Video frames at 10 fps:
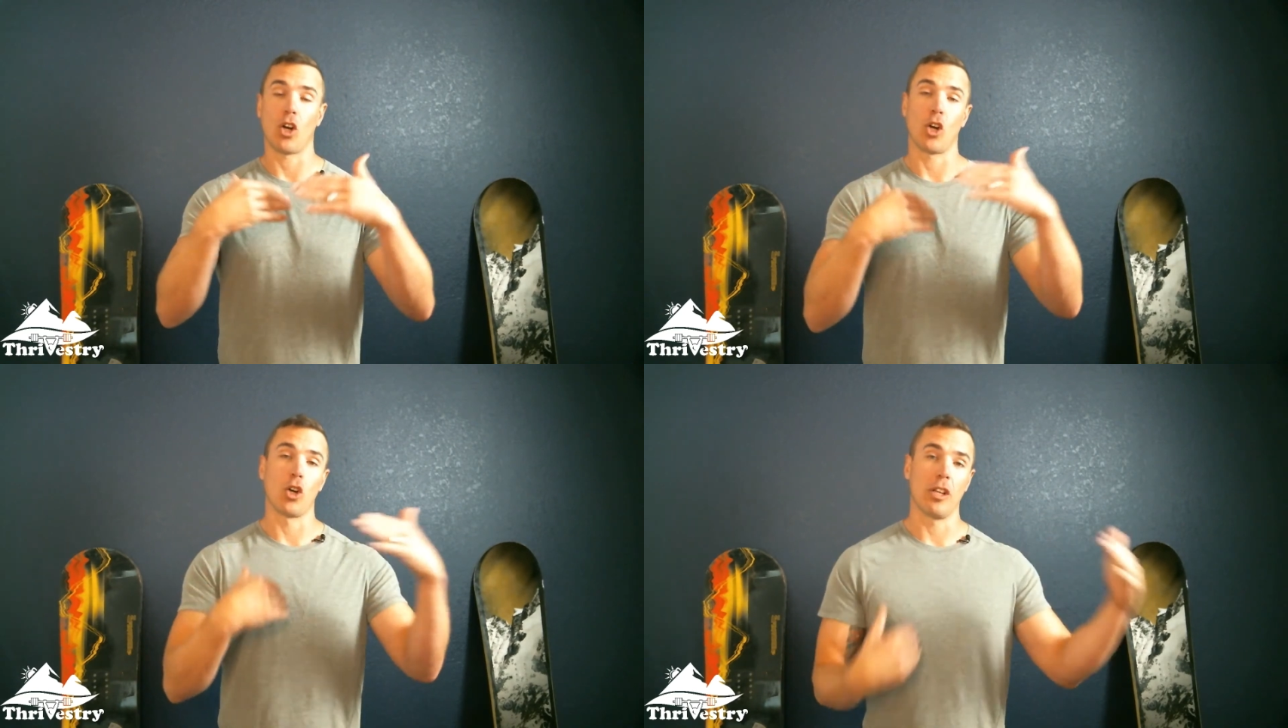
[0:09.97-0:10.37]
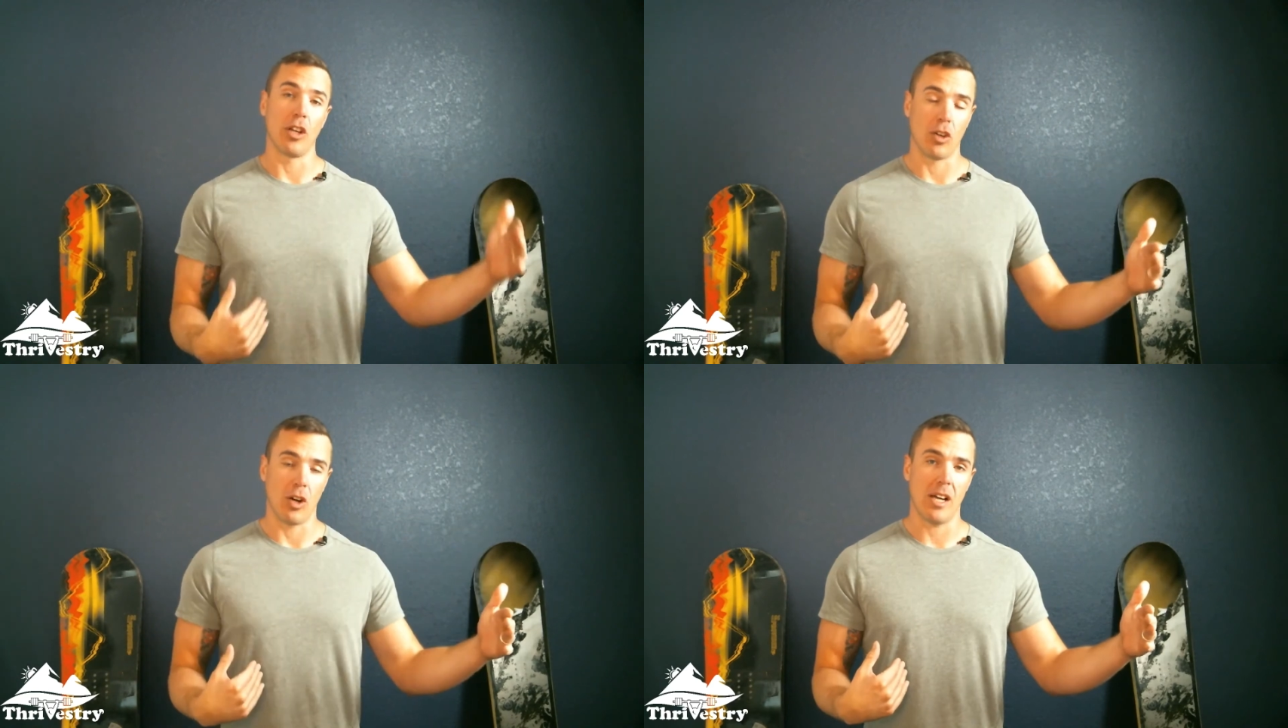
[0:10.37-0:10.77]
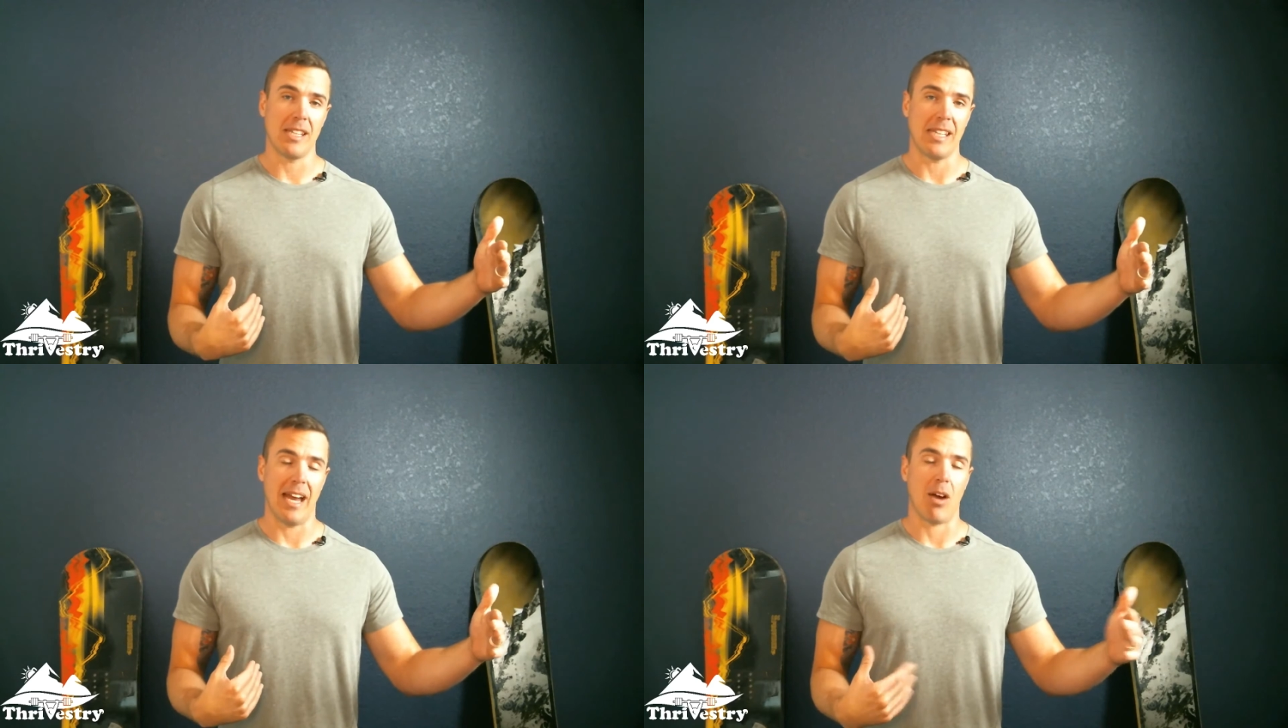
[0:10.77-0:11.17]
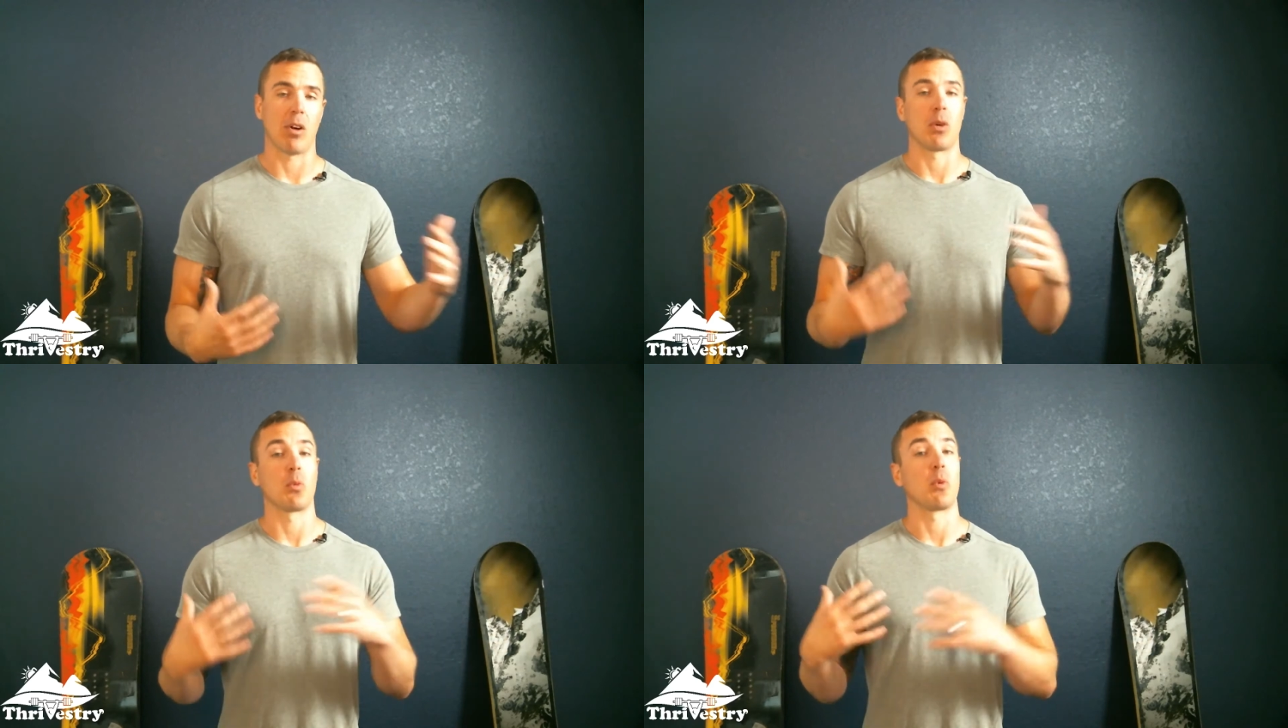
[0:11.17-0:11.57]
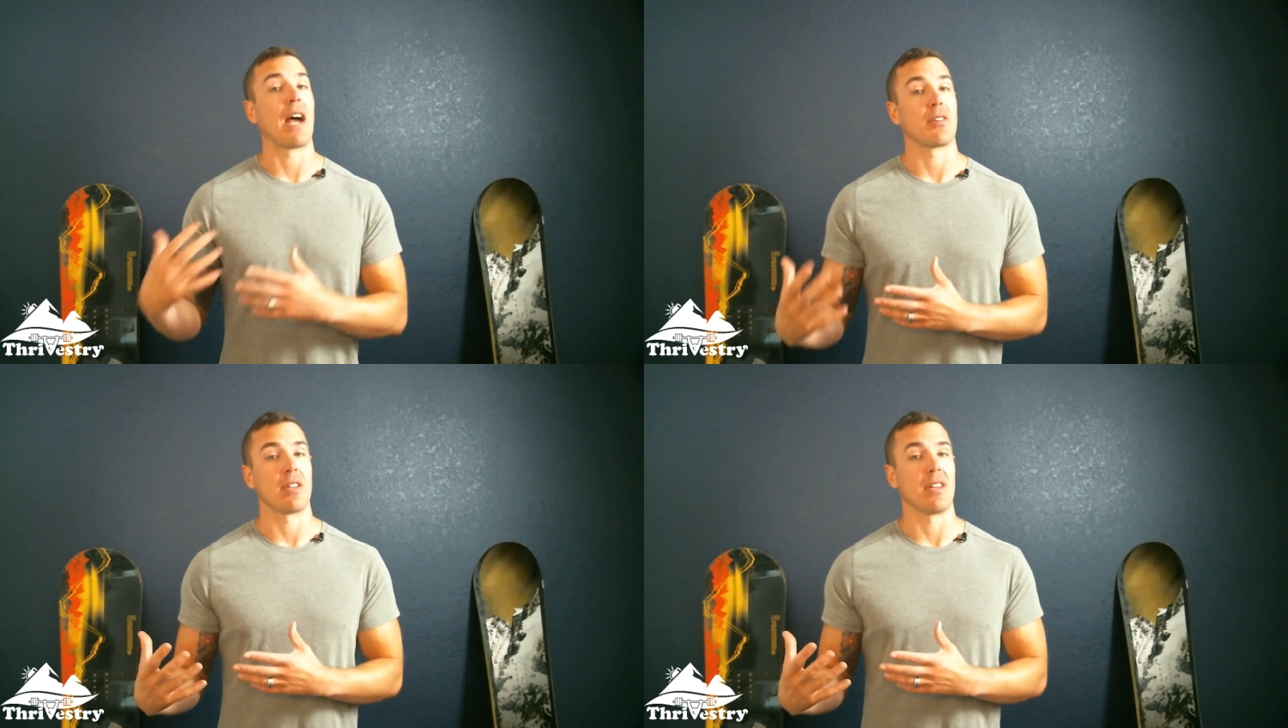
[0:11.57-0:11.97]
earlier on in the hour
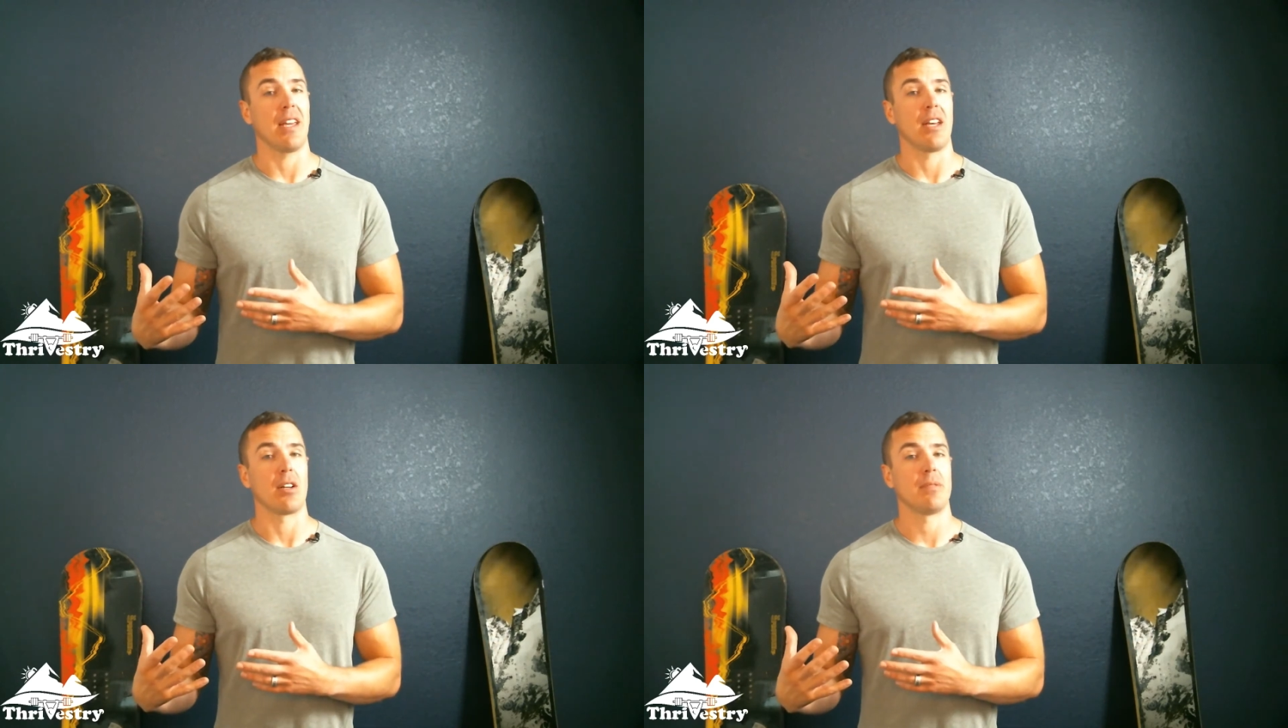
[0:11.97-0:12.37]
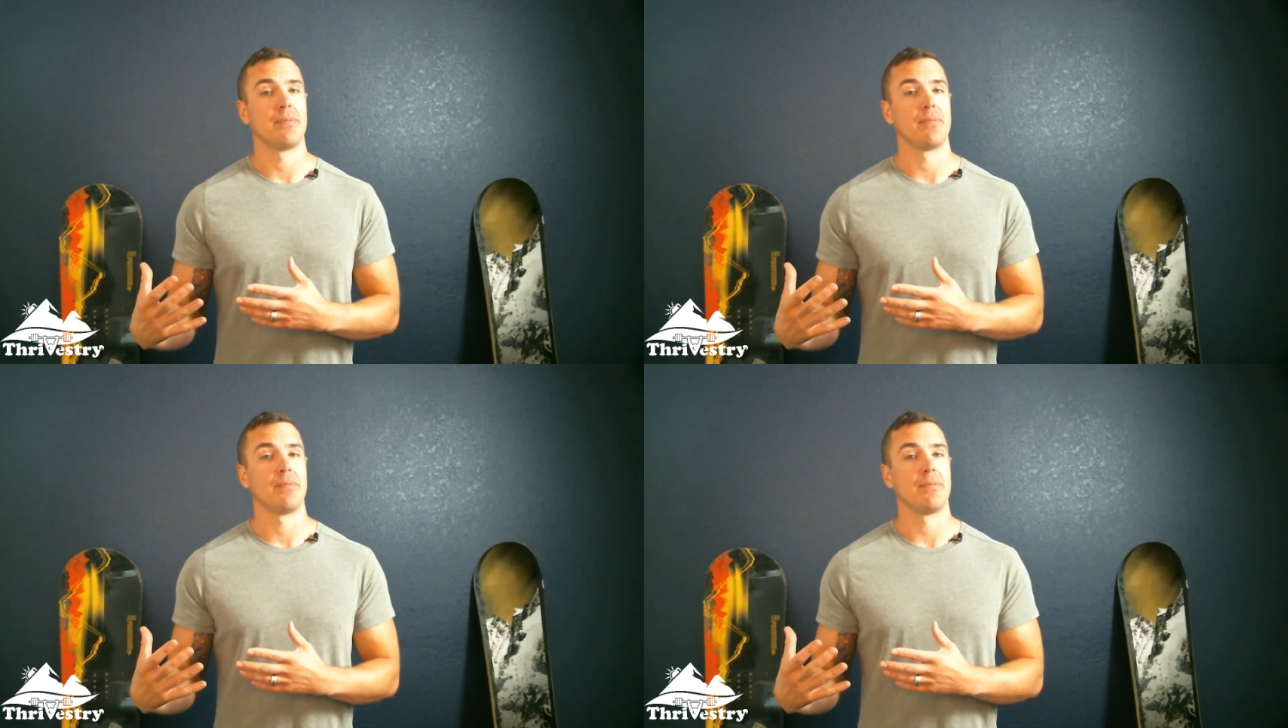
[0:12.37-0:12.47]
rather than later.